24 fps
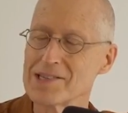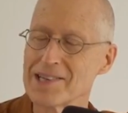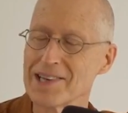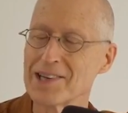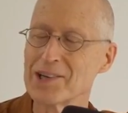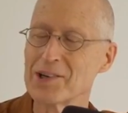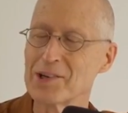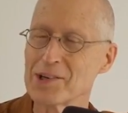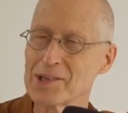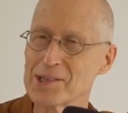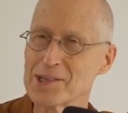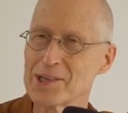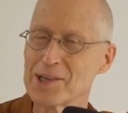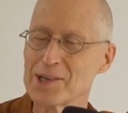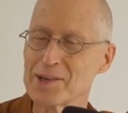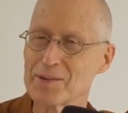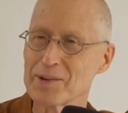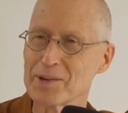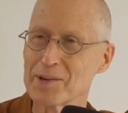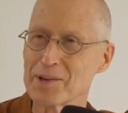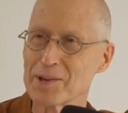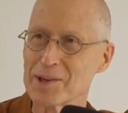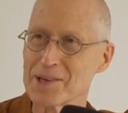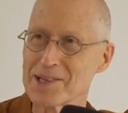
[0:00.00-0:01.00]
interested, of
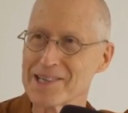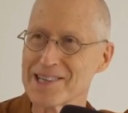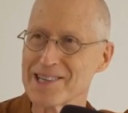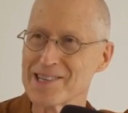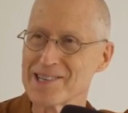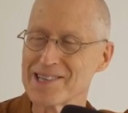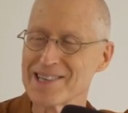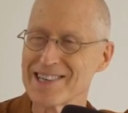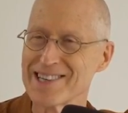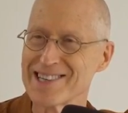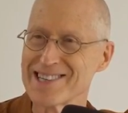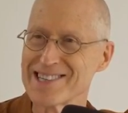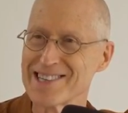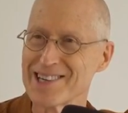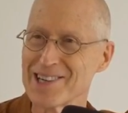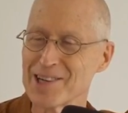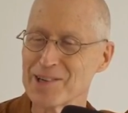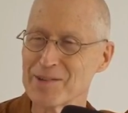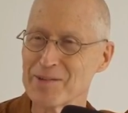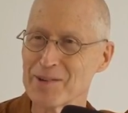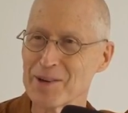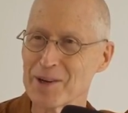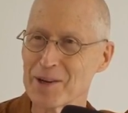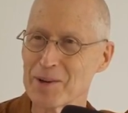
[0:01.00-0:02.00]
course, as, as
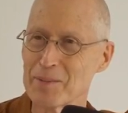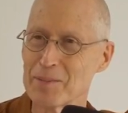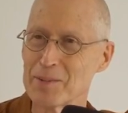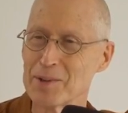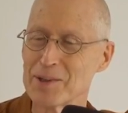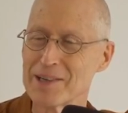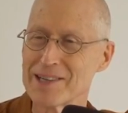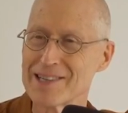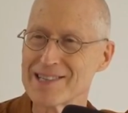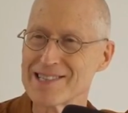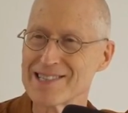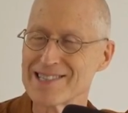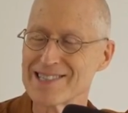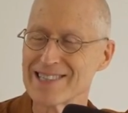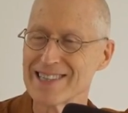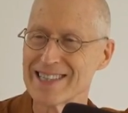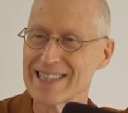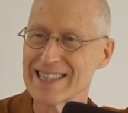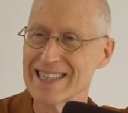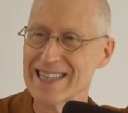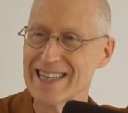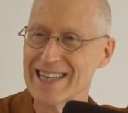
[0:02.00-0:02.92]
Theravada Buddhists, in,